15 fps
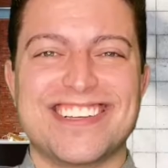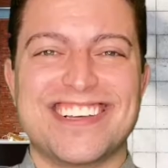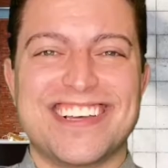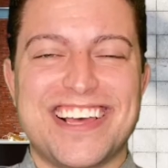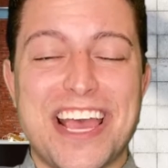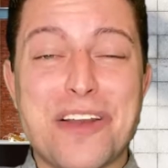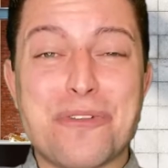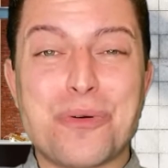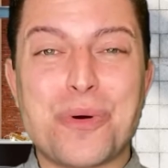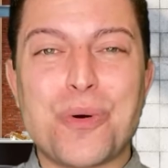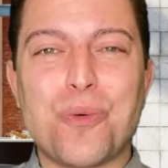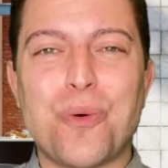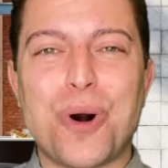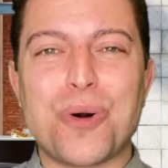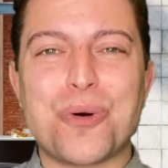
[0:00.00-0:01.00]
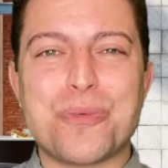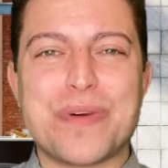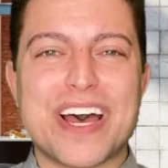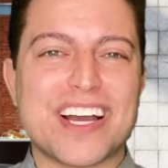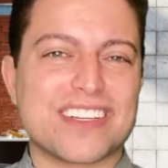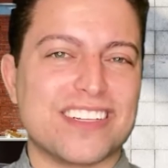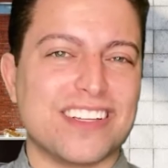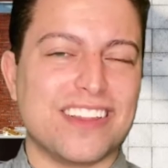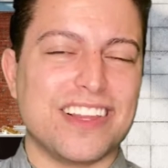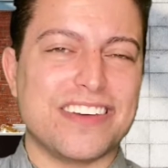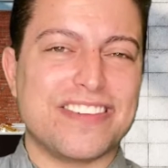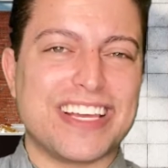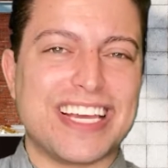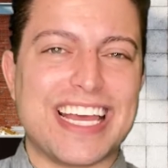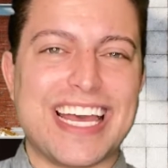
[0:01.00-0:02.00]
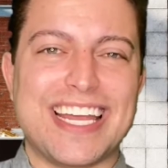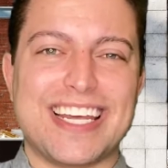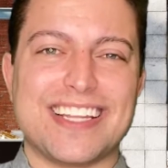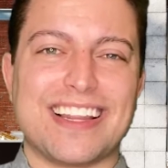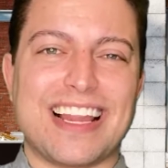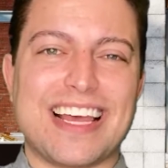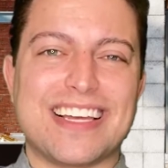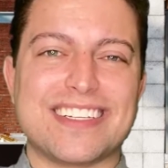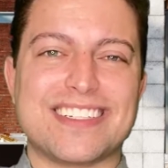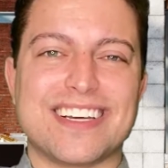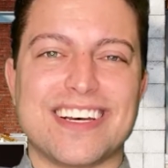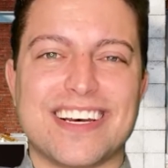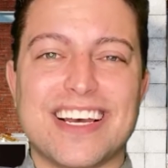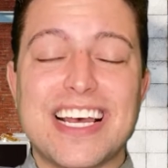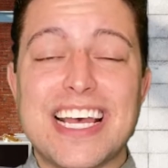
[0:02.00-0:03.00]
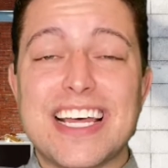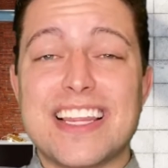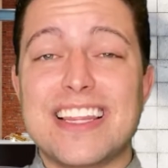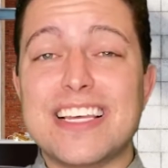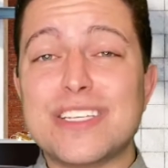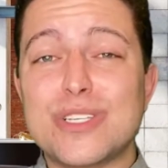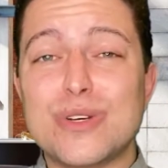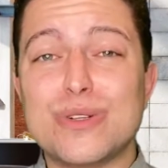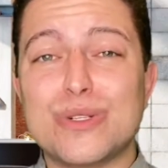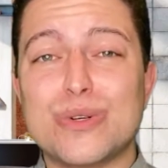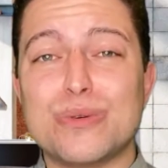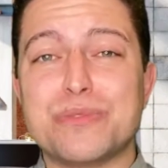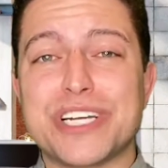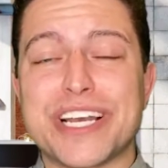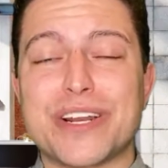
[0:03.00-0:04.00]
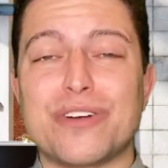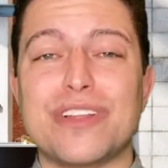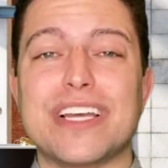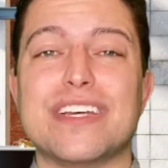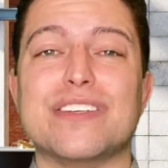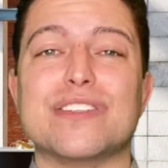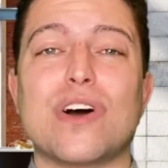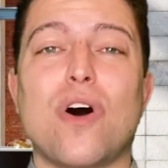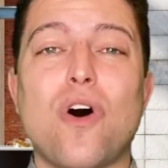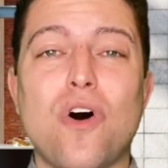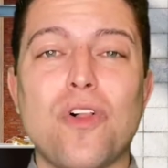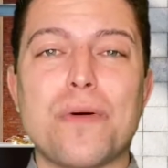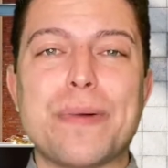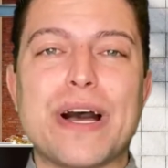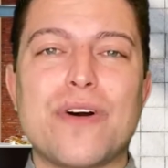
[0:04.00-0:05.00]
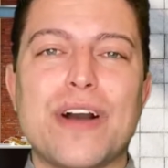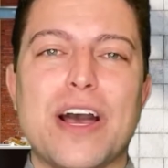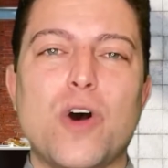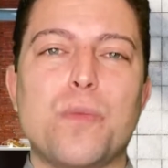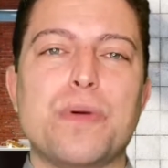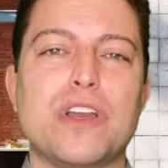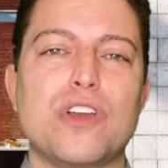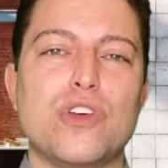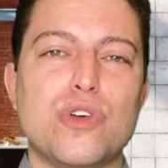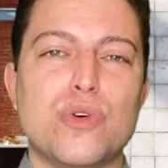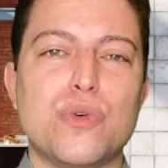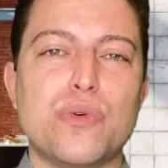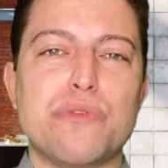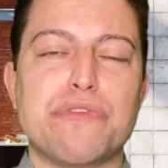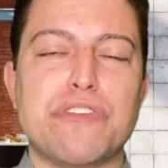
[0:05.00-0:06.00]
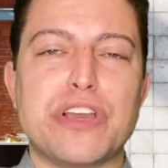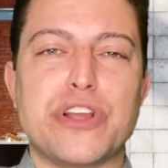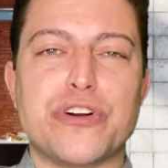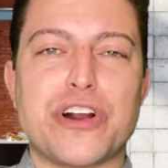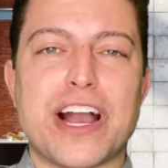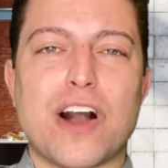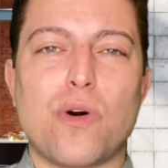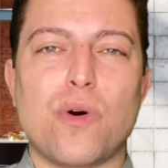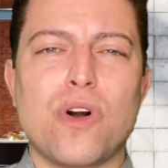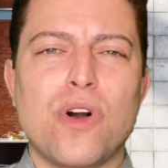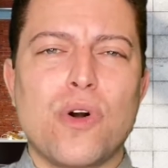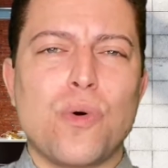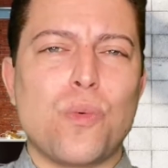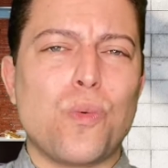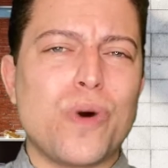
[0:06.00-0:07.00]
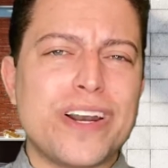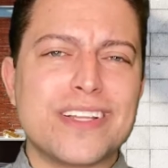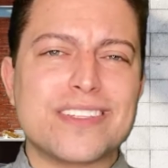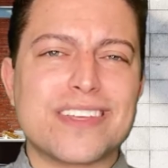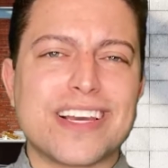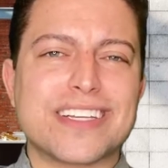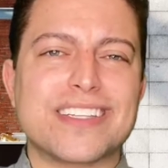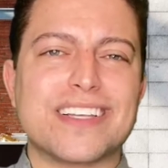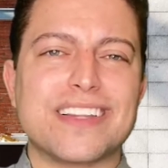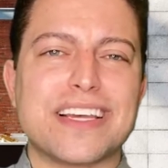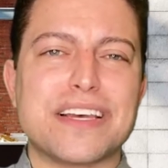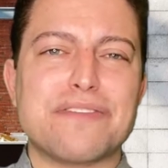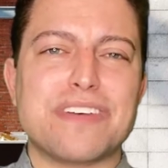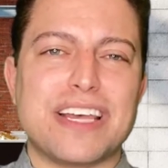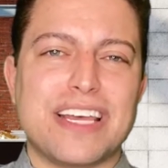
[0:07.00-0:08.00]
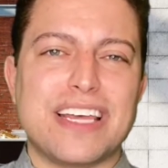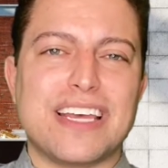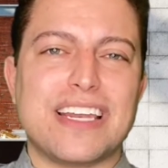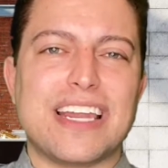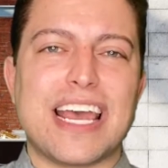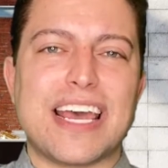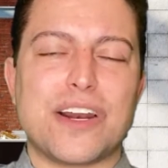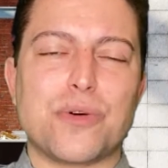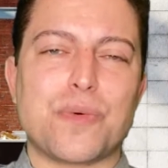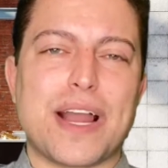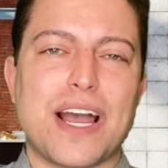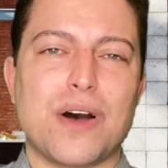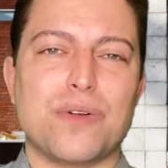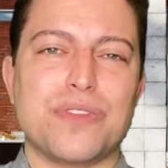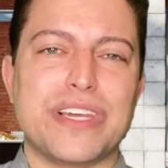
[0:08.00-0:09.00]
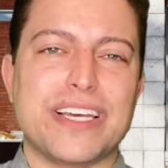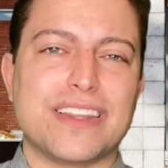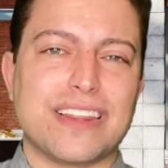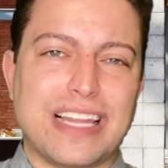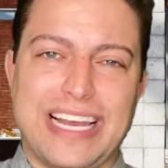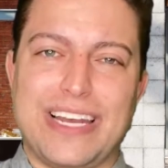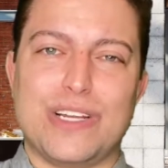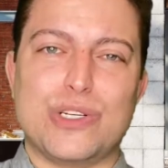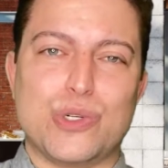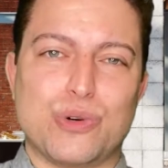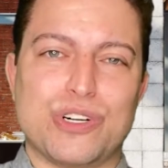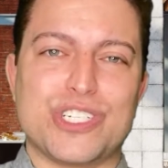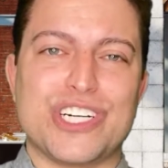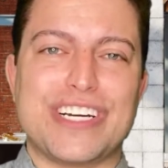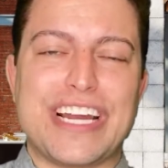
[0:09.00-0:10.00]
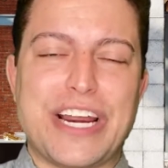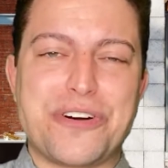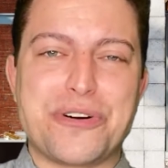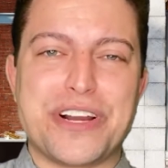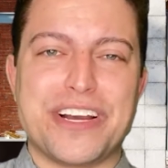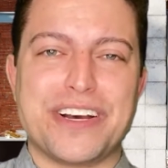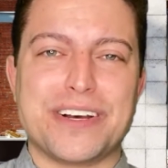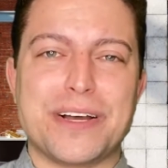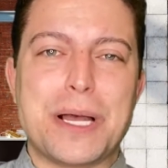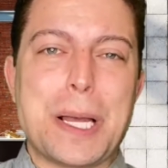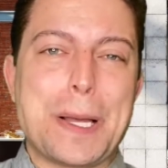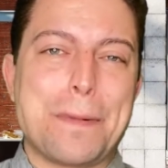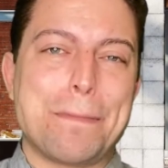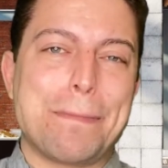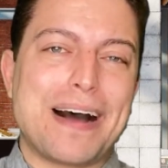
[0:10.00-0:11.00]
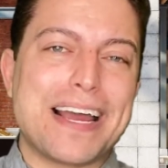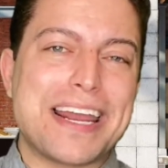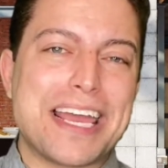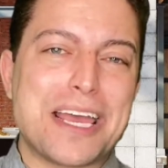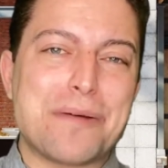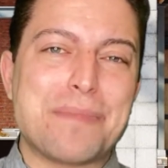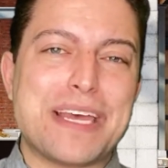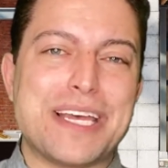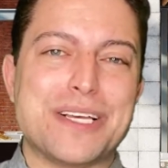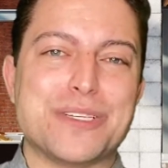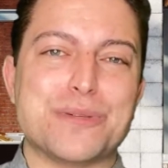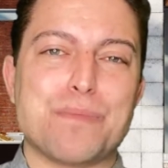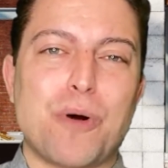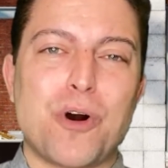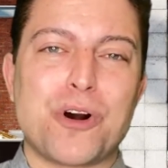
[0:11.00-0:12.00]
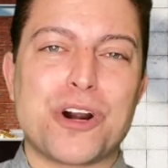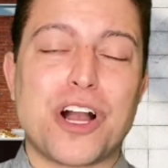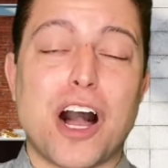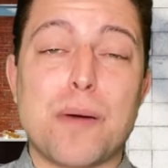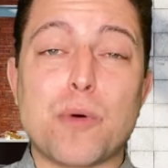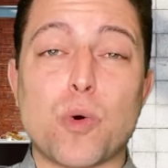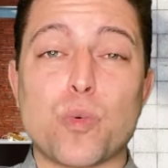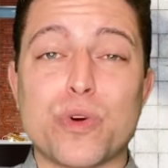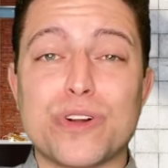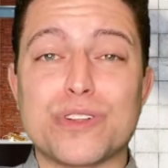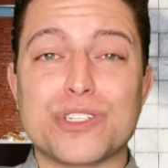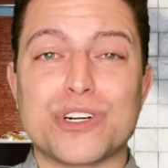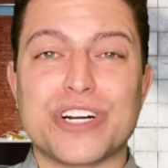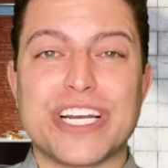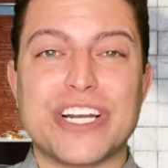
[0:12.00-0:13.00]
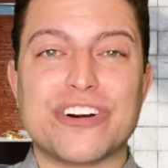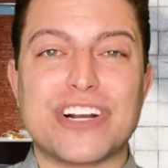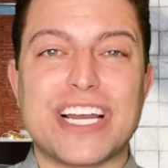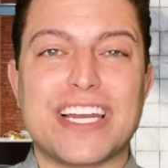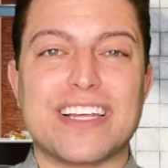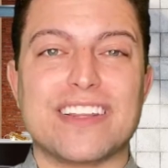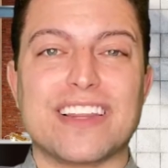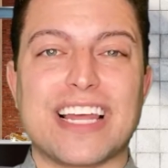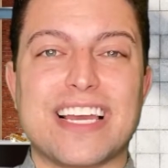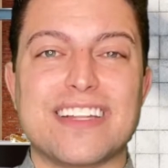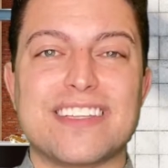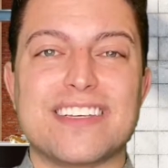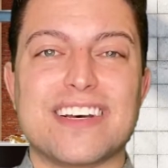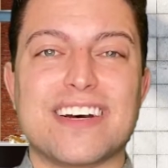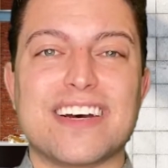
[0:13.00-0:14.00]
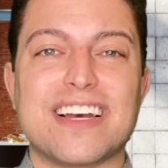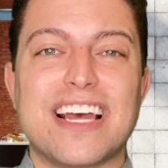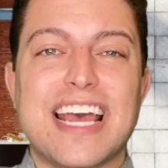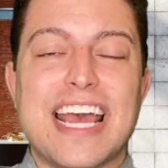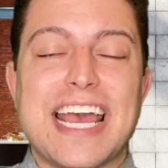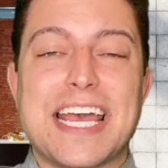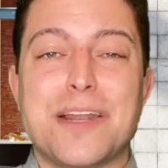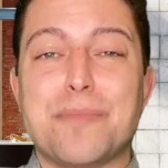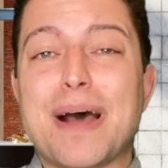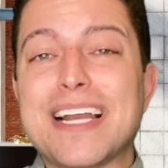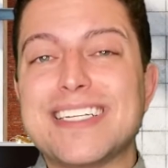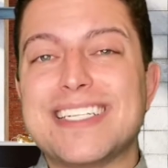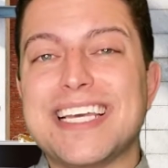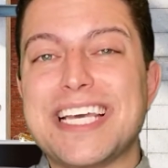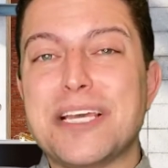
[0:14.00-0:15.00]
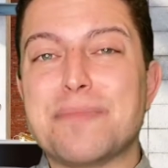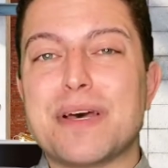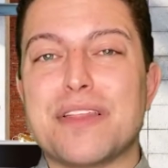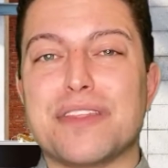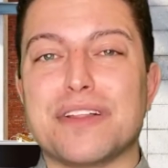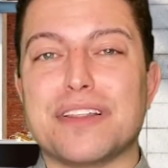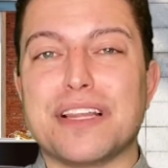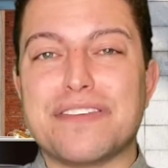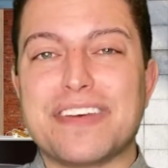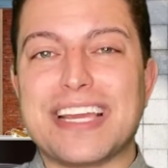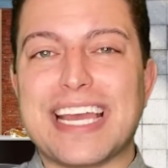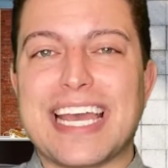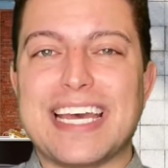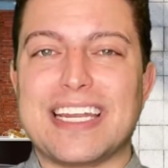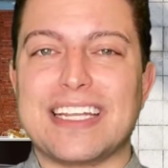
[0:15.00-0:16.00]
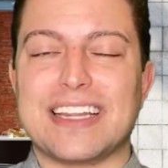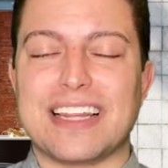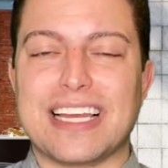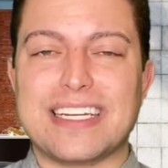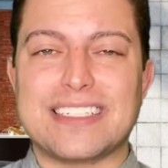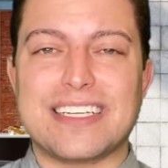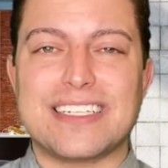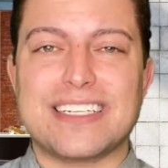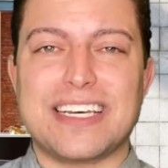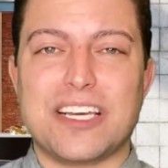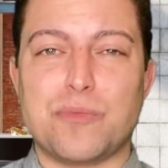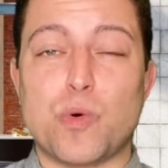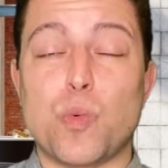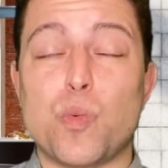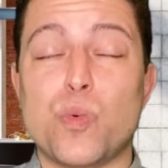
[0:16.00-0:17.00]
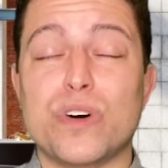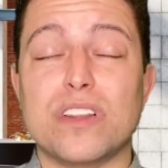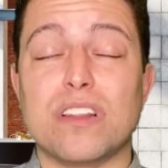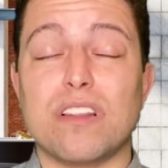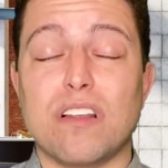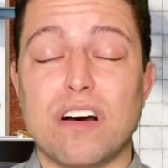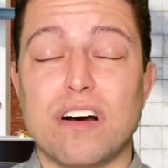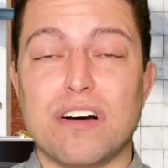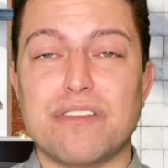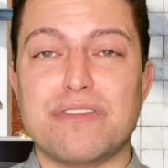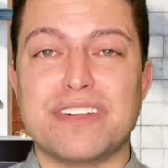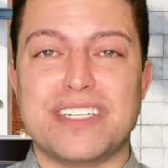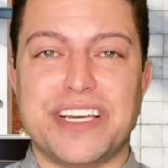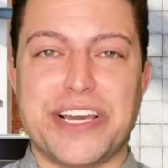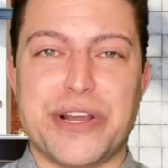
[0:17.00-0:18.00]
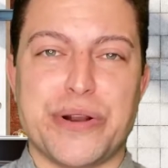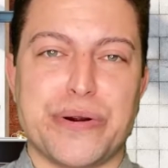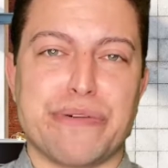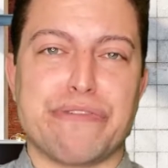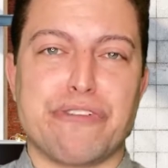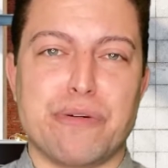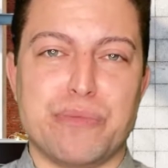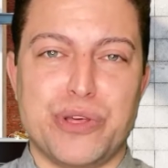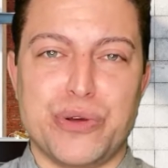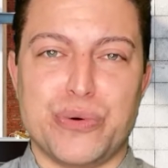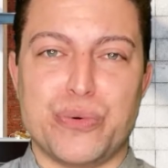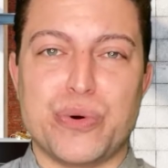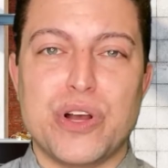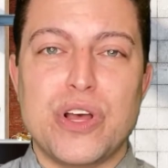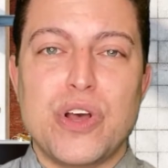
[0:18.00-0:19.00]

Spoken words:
Hey everyone, welcome back to Living in Atlanta. This YouTube channel is all about helping you figure out what it's like to live in and around the Atlanta, Georgia area. My name is Mark. I'm a realtor here in Atlanta, and my team, the Living in Atlanta team, would love to hear from you.